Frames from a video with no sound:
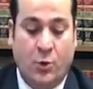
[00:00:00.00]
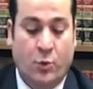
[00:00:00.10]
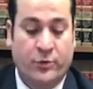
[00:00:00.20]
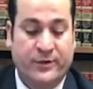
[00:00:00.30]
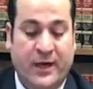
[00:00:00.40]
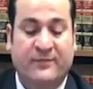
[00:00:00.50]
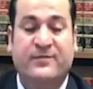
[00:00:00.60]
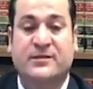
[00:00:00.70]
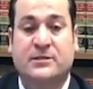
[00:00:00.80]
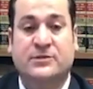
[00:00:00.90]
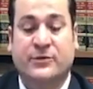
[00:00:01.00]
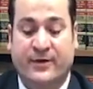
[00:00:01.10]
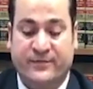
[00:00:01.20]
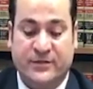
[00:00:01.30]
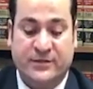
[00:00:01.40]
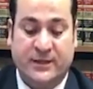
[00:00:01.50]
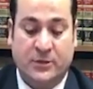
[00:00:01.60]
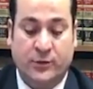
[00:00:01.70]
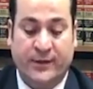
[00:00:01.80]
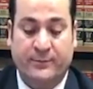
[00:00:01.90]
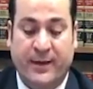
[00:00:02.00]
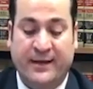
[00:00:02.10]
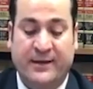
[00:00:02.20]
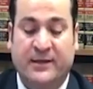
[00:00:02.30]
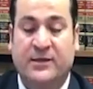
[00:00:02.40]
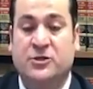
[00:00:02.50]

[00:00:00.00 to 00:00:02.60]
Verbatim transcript: or non-physical services, including banking,